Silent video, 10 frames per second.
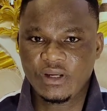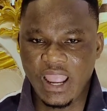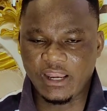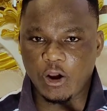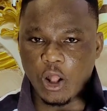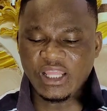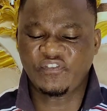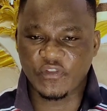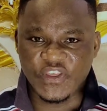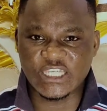And only
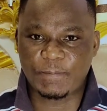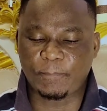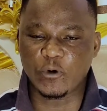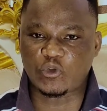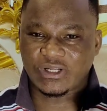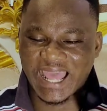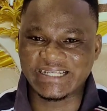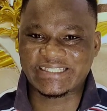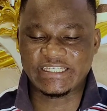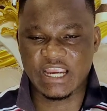for these people to
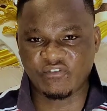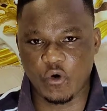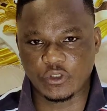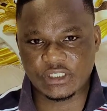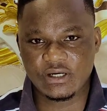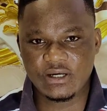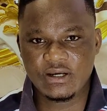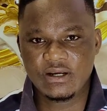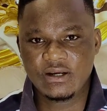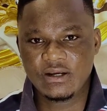cast their vote.
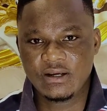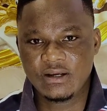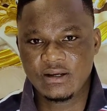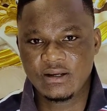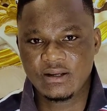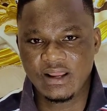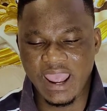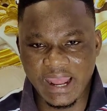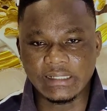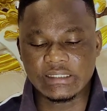
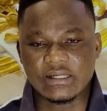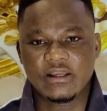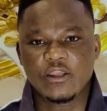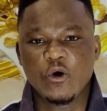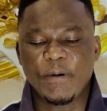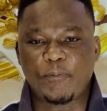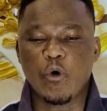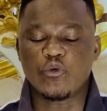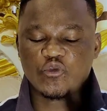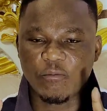And you people
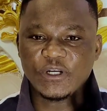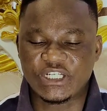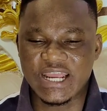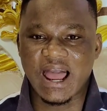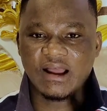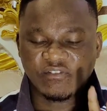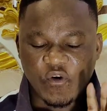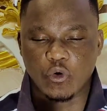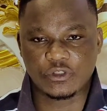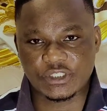will rubbish their
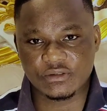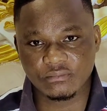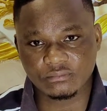votes.